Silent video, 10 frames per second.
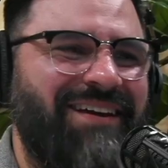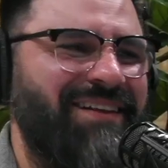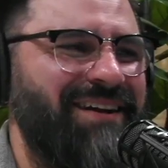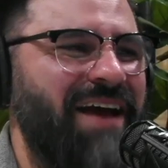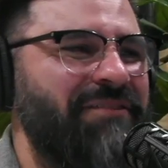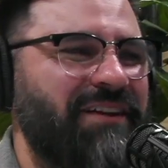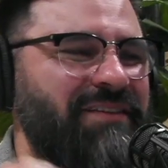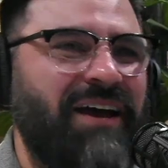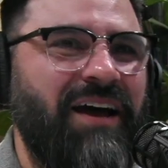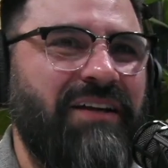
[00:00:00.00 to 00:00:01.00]
And then having to
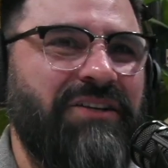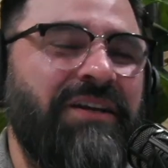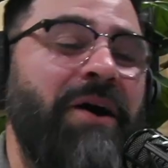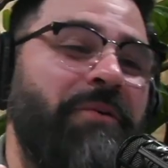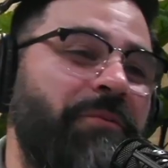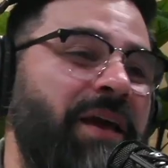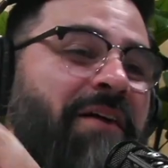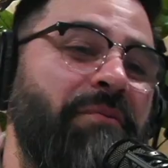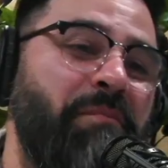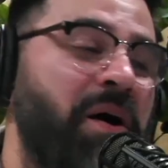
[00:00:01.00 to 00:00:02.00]
touch. Now we
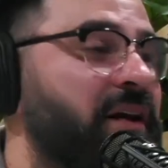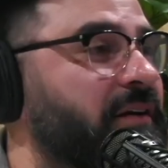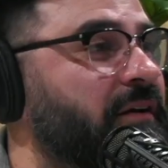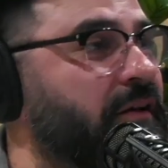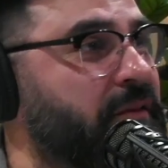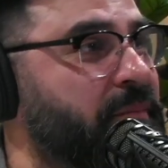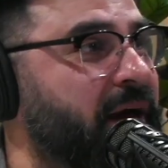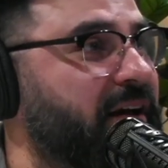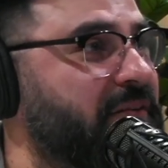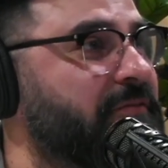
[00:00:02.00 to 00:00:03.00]
have a button on the
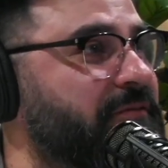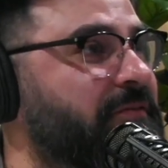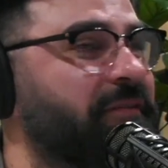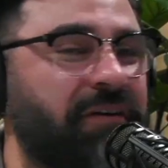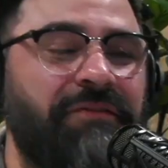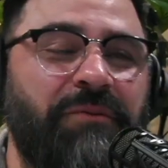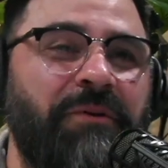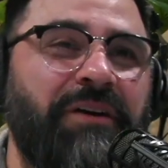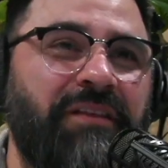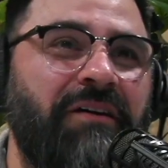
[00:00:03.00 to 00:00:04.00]
back of the
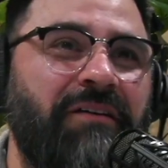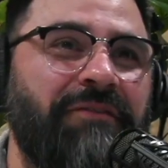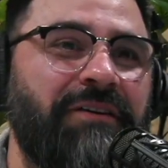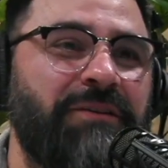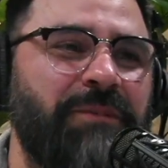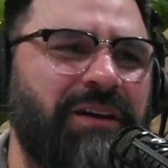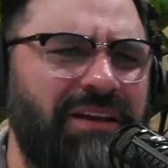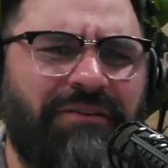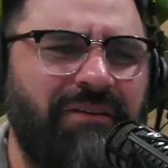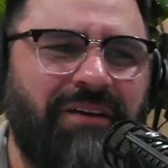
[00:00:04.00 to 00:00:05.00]
one in the office, but
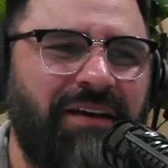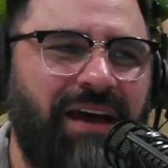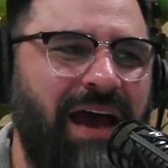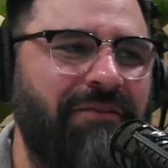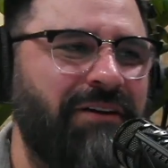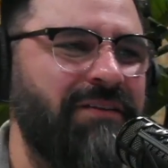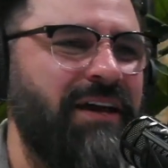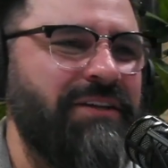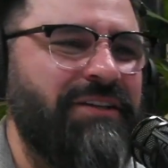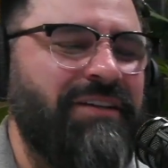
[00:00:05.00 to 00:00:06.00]
even having to
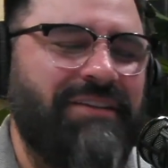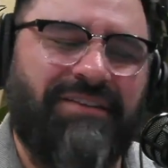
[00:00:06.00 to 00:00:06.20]
touch it,